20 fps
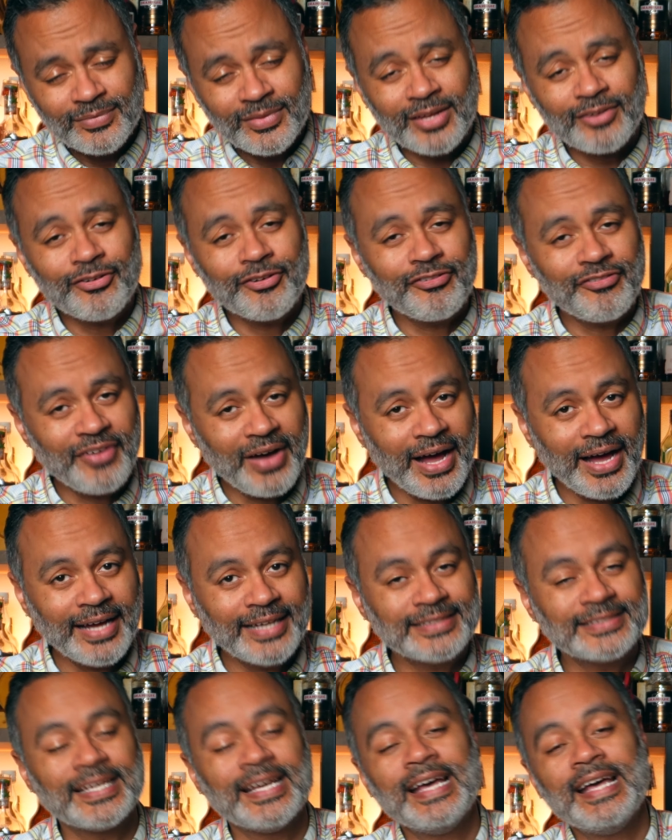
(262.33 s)

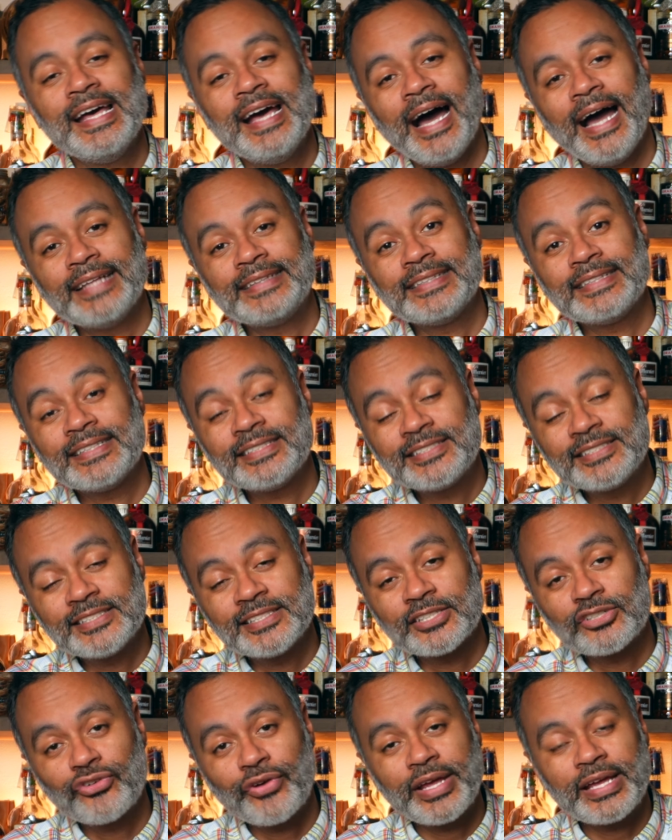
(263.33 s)
refined, I think this is
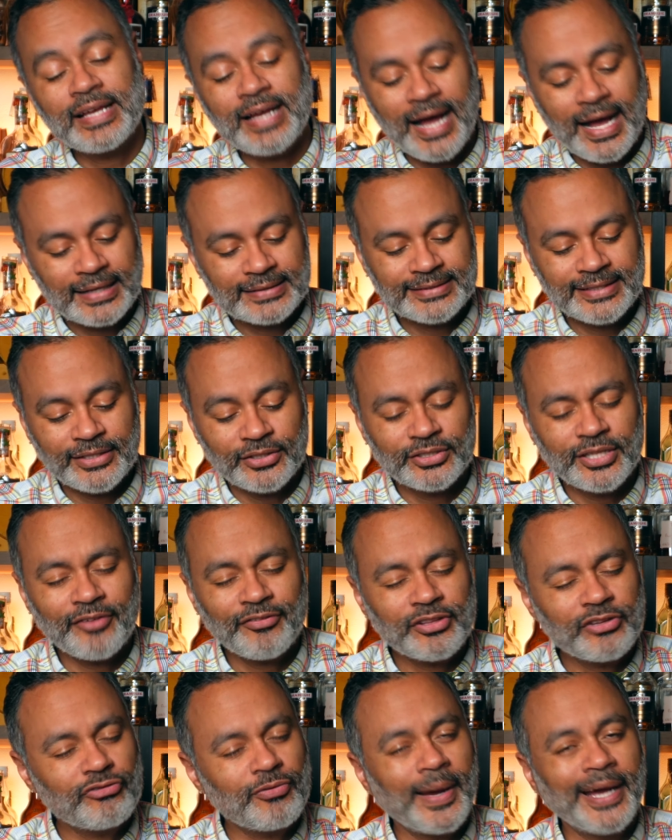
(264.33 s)
a great cocktail.
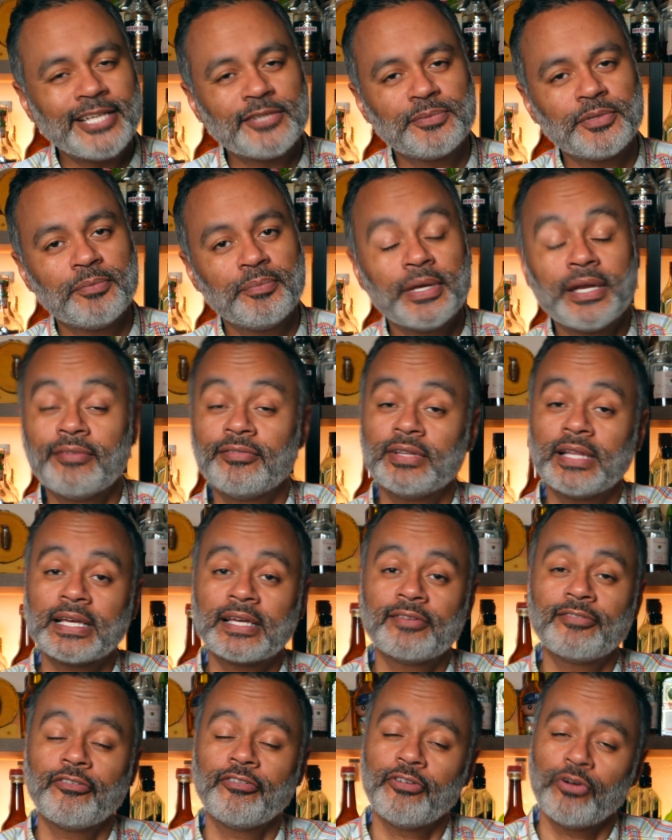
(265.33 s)
Definitely reminds me a bit of like
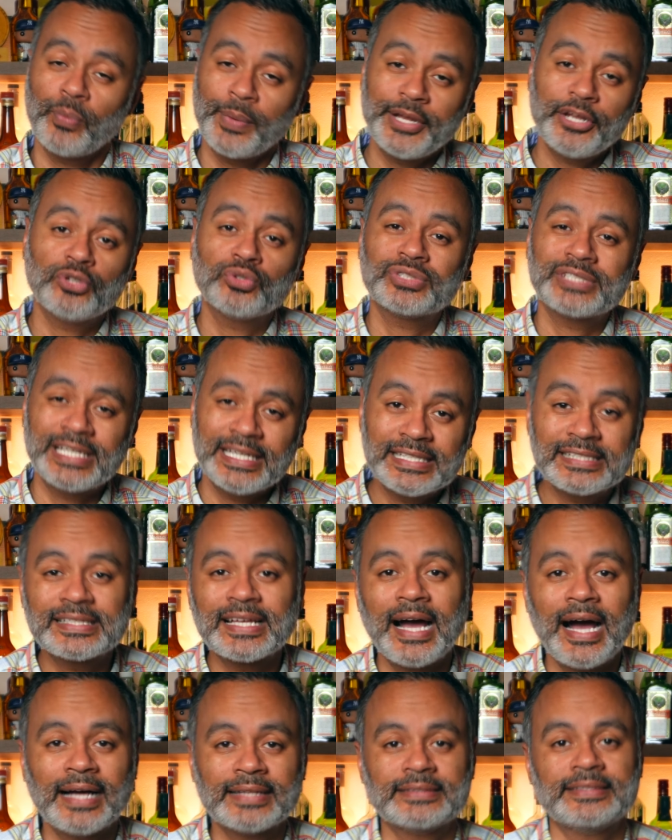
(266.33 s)
a widow's kiss
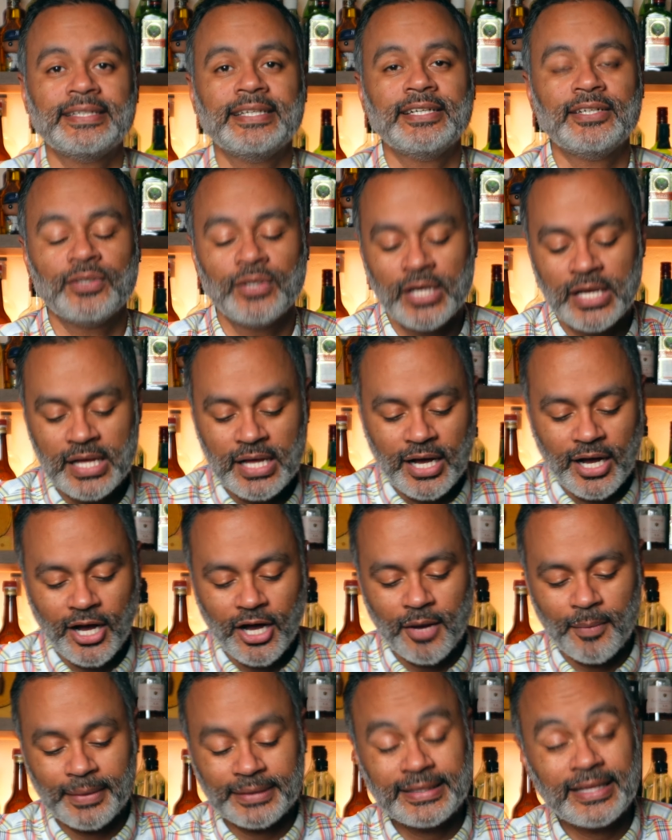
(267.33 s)
cocktail.
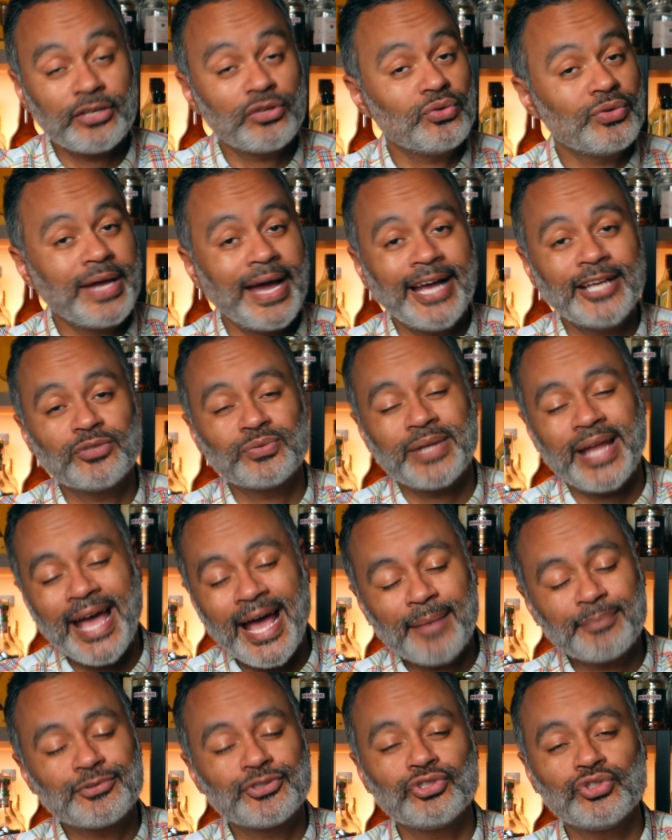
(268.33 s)
I think you guys would
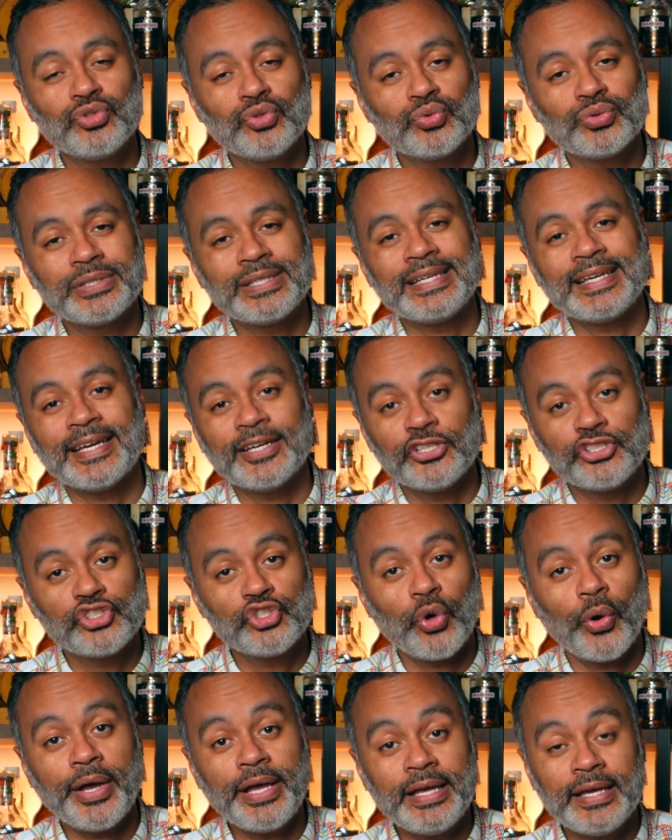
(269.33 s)
absolutely
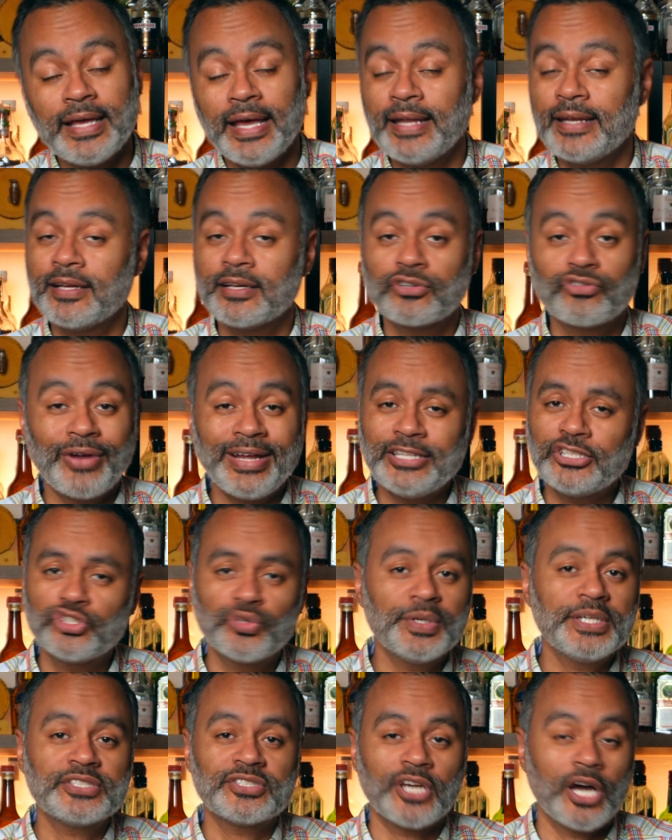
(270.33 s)
enjoy it, and a great
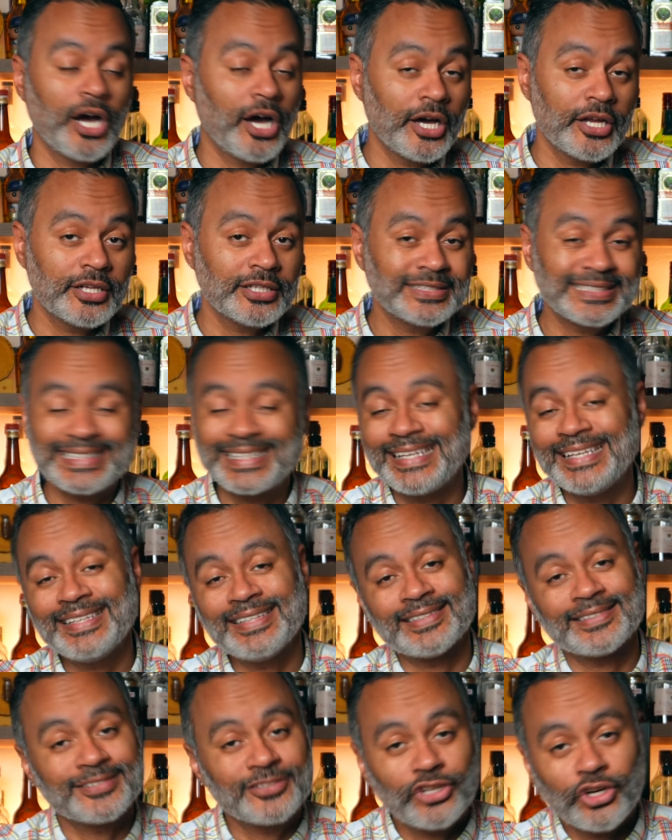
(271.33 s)
twist on
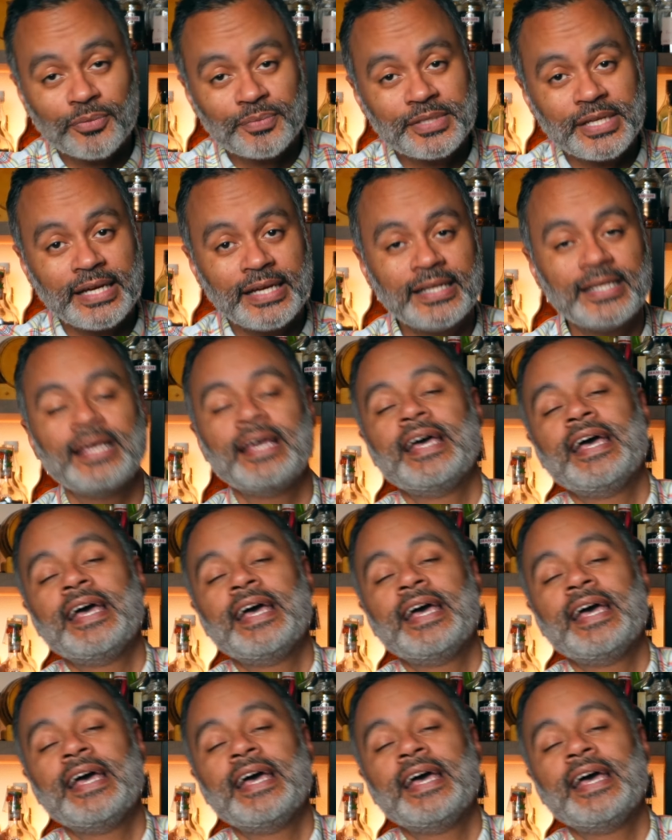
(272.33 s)
tequila, you know what I'm saying?